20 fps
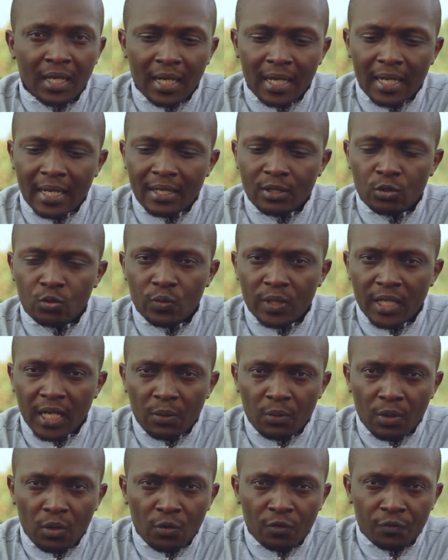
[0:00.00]
And today
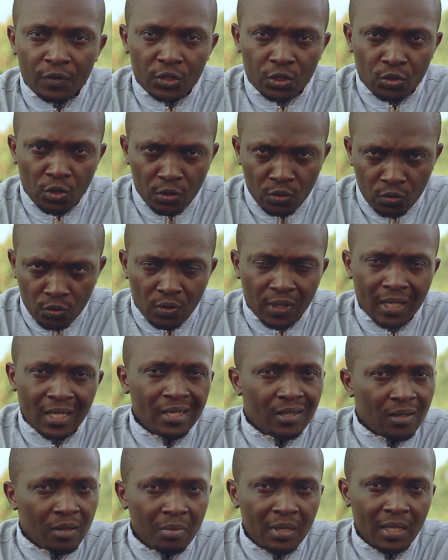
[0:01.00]
we're obviously going to talk a
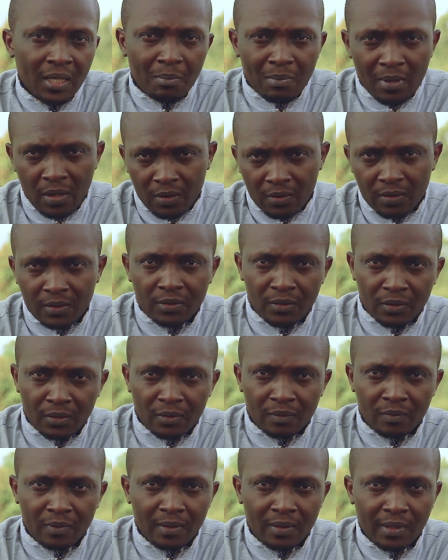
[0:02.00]
little bit about,
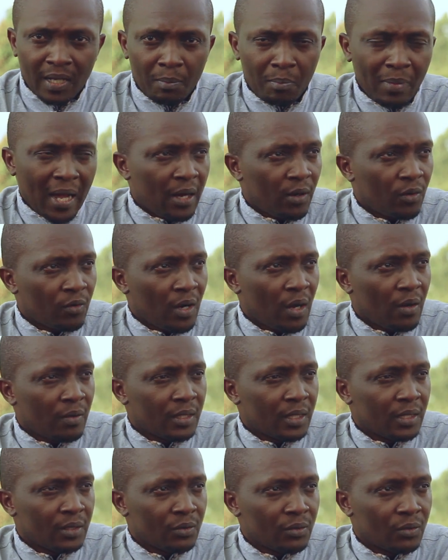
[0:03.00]
their
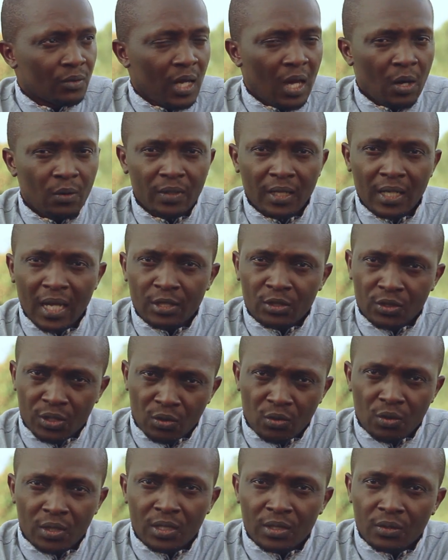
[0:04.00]
background and, how they actually
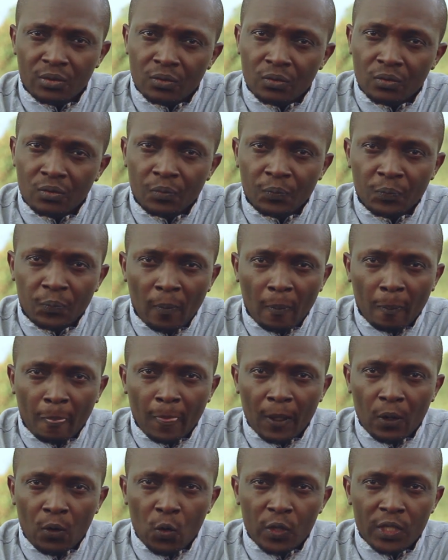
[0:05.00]
got into
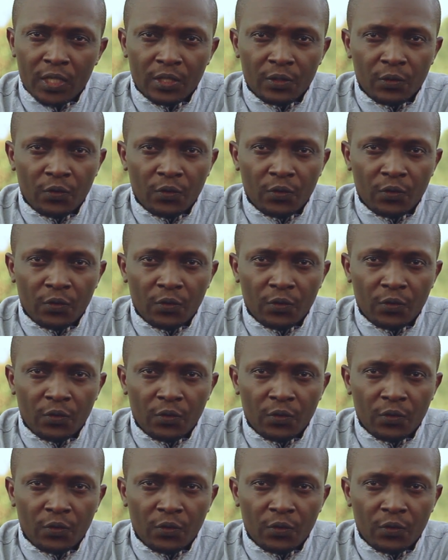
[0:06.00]
content